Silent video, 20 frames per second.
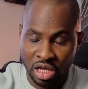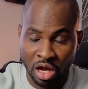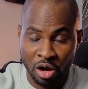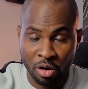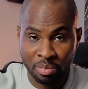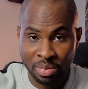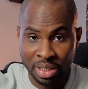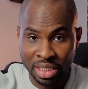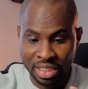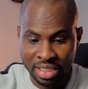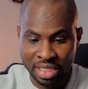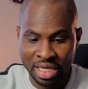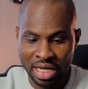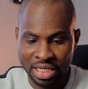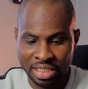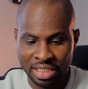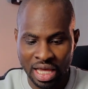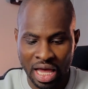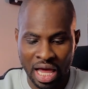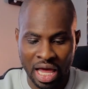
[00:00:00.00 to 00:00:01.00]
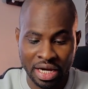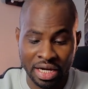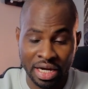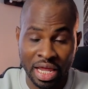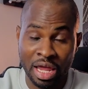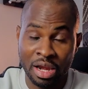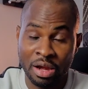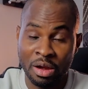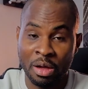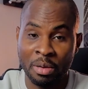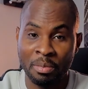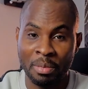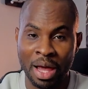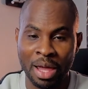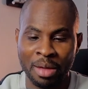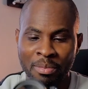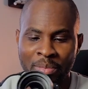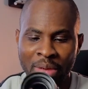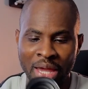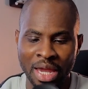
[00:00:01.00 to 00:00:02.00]
our BTS, and then
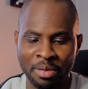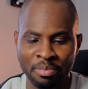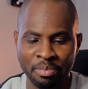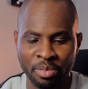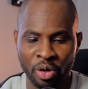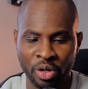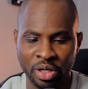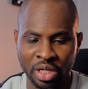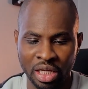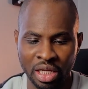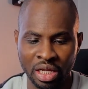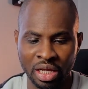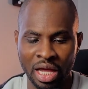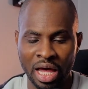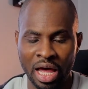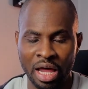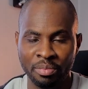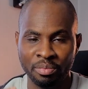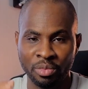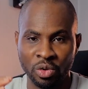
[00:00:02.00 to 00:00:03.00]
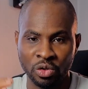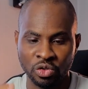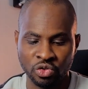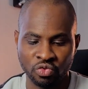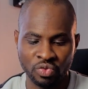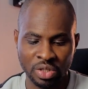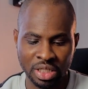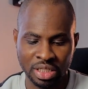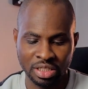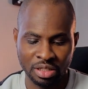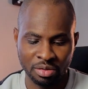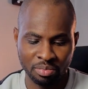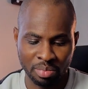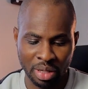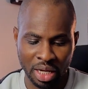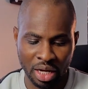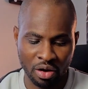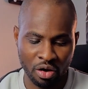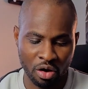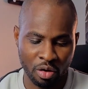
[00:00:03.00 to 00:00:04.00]
my main body and most recent
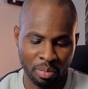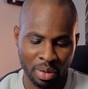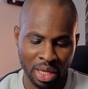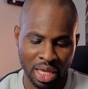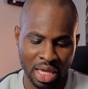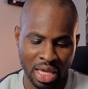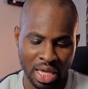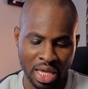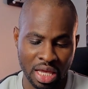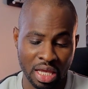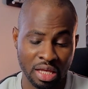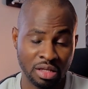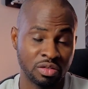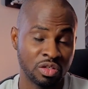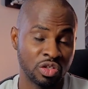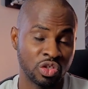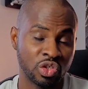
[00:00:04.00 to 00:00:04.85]
pickup is the